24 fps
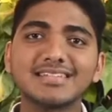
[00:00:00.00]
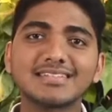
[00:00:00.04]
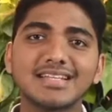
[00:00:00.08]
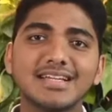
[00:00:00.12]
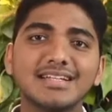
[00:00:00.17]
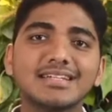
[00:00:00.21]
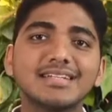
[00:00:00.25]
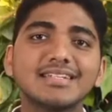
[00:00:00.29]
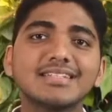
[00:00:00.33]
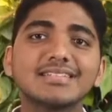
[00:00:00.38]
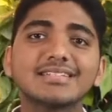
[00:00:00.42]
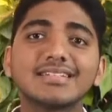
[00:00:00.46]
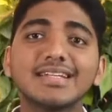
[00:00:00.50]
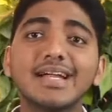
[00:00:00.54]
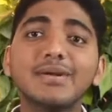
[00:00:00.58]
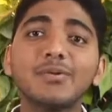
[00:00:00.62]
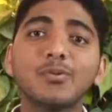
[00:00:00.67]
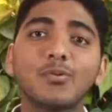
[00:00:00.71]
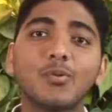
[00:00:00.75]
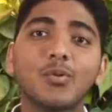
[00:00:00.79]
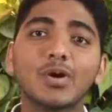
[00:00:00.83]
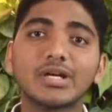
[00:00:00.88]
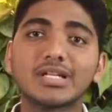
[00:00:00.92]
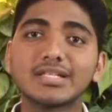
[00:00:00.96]
us
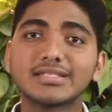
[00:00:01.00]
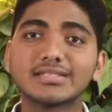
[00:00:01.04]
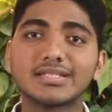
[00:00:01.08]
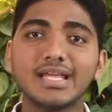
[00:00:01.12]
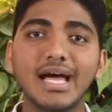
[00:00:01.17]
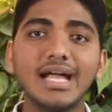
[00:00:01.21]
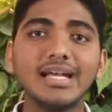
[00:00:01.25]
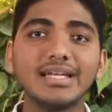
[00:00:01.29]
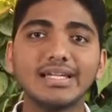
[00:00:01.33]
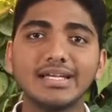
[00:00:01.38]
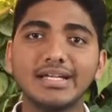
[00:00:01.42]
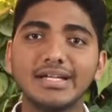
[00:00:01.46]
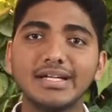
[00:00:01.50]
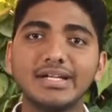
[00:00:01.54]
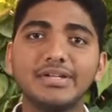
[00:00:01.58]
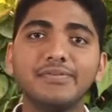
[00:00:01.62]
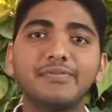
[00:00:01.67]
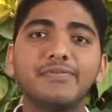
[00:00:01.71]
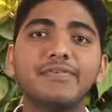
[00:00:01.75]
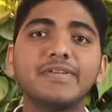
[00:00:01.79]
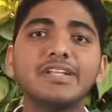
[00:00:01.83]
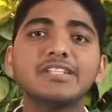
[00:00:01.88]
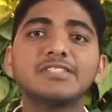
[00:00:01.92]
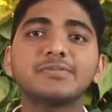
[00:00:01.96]
understand what is that
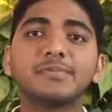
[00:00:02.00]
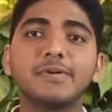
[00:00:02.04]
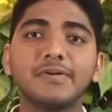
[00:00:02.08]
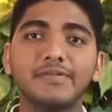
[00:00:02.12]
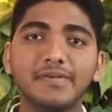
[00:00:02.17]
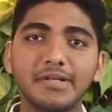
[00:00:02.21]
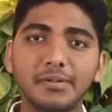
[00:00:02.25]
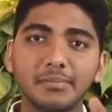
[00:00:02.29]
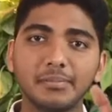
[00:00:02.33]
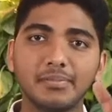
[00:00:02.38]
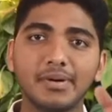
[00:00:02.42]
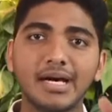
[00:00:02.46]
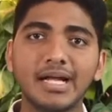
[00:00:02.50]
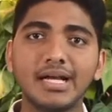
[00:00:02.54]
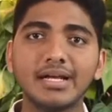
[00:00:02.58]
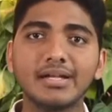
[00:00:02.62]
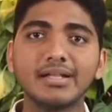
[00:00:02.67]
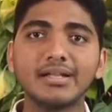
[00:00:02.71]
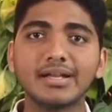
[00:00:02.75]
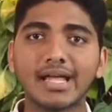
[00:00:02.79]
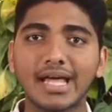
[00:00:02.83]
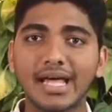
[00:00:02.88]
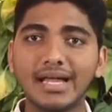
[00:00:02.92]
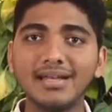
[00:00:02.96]
difference between
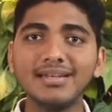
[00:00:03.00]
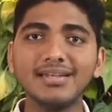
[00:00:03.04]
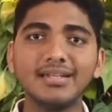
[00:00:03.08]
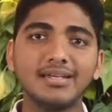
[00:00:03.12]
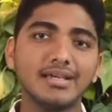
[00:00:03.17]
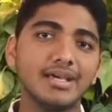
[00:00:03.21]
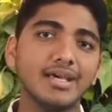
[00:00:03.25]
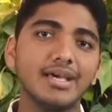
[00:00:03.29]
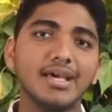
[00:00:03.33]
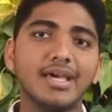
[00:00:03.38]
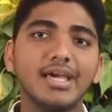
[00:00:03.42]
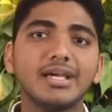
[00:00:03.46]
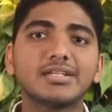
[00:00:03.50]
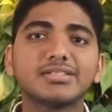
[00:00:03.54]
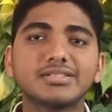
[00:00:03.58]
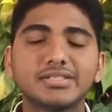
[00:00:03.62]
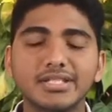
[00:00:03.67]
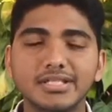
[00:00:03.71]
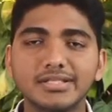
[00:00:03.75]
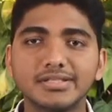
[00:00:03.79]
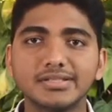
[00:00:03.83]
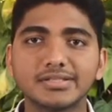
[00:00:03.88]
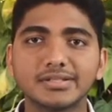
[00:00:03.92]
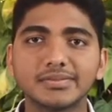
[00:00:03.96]
barter and
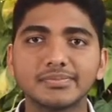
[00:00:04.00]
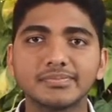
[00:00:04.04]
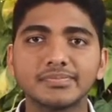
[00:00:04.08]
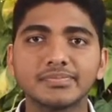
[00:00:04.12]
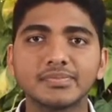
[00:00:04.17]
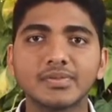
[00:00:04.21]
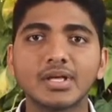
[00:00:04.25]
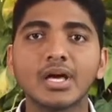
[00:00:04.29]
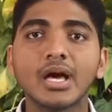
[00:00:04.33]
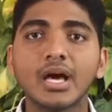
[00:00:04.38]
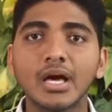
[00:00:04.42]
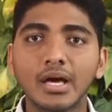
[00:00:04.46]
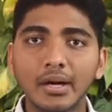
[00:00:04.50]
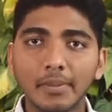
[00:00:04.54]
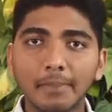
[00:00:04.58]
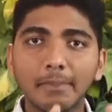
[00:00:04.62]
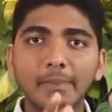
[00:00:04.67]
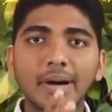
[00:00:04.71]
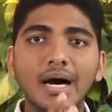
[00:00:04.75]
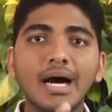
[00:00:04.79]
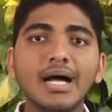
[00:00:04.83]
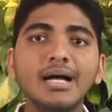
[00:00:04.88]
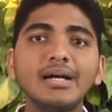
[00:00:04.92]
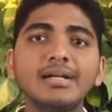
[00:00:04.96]
exchange.
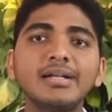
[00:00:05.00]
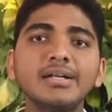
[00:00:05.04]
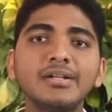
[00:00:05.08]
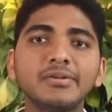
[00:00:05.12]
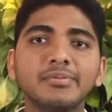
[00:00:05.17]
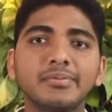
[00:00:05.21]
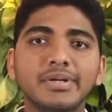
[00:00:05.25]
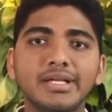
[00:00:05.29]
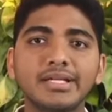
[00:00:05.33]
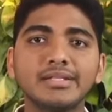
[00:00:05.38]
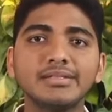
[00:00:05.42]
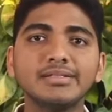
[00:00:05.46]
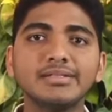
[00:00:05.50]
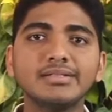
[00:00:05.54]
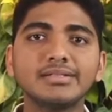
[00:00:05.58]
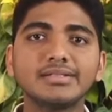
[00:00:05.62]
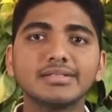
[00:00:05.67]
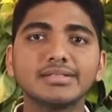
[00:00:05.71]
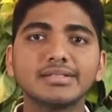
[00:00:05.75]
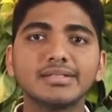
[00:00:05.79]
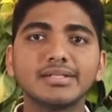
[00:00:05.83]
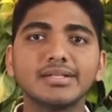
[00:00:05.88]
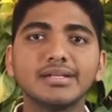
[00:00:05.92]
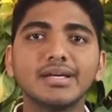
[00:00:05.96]
Barter
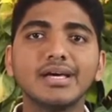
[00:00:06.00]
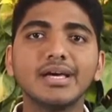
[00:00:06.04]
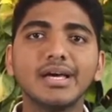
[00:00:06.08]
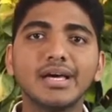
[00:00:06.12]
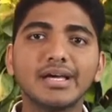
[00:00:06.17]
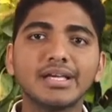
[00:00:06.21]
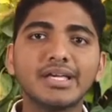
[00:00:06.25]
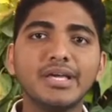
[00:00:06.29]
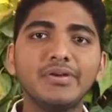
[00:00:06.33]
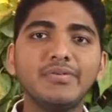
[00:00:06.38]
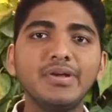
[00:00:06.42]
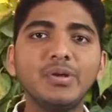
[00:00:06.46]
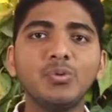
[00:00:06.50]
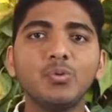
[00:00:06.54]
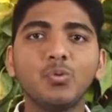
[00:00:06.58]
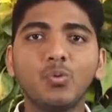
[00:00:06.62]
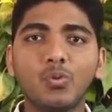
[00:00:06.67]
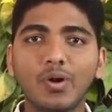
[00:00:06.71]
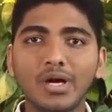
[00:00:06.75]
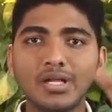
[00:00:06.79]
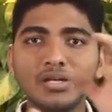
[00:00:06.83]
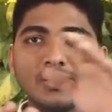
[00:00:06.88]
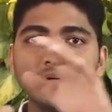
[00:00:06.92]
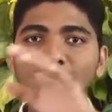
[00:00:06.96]
means giving
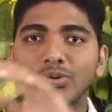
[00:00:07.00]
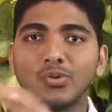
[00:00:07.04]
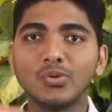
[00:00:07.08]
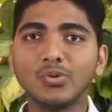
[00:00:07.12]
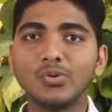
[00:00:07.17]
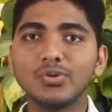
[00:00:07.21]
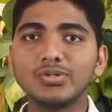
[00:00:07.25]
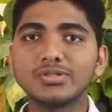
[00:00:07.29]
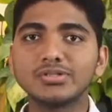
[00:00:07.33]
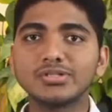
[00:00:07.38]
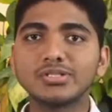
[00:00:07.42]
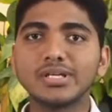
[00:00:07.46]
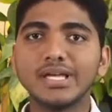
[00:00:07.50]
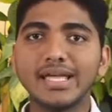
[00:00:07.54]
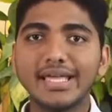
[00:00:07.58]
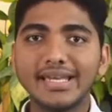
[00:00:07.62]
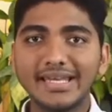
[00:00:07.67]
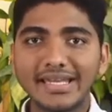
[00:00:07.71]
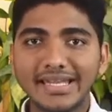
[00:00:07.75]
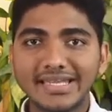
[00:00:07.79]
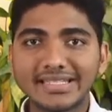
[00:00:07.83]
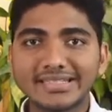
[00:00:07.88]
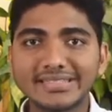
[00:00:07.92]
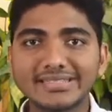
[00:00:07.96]
one goods
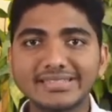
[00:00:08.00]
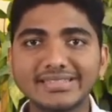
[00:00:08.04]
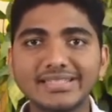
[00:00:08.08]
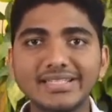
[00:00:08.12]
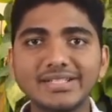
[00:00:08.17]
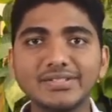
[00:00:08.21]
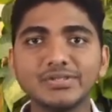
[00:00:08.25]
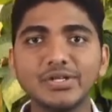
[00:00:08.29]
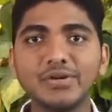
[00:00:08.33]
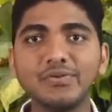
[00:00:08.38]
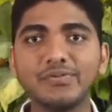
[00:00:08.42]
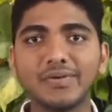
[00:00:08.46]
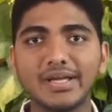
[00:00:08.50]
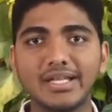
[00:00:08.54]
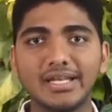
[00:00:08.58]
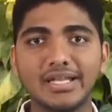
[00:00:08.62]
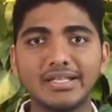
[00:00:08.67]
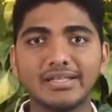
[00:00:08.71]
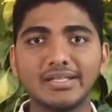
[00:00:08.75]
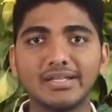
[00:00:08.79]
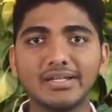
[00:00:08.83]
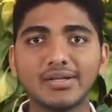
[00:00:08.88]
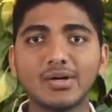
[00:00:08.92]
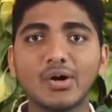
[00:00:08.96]
in exchange of
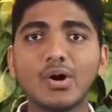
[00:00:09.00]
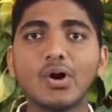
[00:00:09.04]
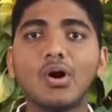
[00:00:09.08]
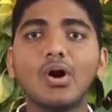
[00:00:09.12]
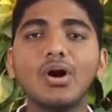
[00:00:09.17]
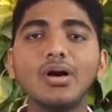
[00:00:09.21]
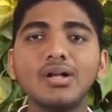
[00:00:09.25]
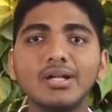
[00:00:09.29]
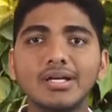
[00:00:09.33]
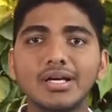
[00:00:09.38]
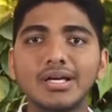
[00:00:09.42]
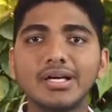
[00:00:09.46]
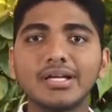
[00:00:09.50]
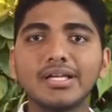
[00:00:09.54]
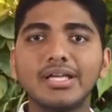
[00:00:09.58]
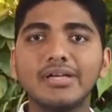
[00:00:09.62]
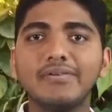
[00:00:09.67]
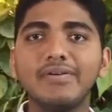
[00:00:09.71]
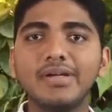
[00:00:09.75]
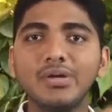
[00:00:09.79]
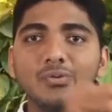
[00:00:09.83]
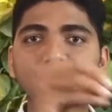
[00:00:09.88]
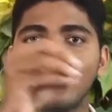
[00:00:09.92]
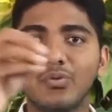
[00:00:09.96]
another or
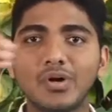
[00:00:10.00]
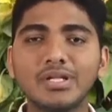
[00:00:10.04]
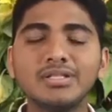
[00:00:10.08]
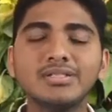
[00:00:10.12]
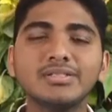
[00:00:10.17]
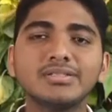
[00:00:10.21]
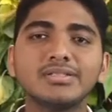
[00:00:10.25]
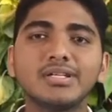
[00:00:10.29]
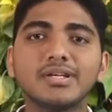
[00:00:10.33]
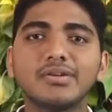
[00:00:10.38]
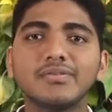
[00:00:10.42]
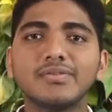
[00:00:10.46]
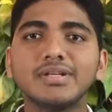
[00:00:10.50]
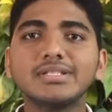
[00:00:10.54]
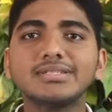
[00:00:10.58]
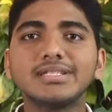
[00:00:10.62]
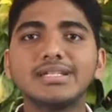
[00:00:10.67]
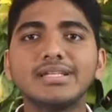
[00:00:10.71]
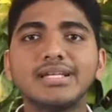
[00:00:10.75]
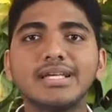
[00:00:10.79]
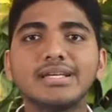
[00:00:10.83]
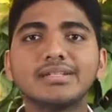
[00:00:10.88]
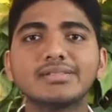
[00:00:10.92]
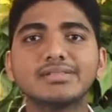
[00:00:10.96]
giving one service
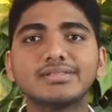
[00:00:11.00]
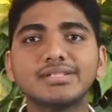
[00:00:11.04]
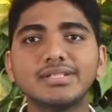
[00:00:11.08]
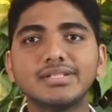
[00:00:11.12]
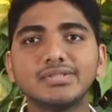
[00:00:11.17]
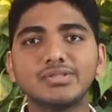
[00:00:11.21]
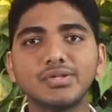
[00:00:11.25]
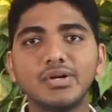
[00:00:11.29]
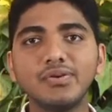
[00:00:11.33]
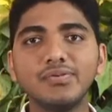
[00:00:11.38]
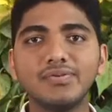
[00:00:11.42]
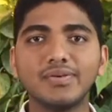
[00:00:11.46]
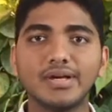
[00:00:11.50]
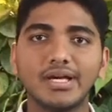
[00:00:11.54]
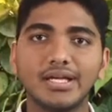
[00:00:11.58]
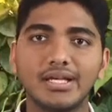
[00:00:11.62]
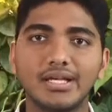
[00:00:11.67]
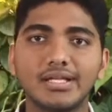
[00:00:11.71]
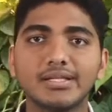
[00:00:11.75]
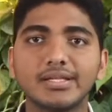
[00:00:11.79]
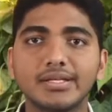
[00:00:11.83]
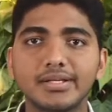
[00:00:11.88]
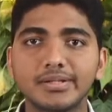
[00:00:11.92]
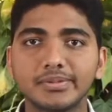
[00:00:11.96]
in exchange of
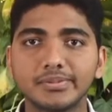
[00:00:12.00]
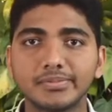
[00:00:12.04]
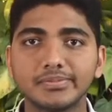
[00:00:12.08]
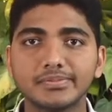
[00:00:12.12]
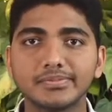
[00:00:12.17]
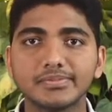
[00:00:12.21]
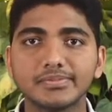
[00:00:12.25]
another.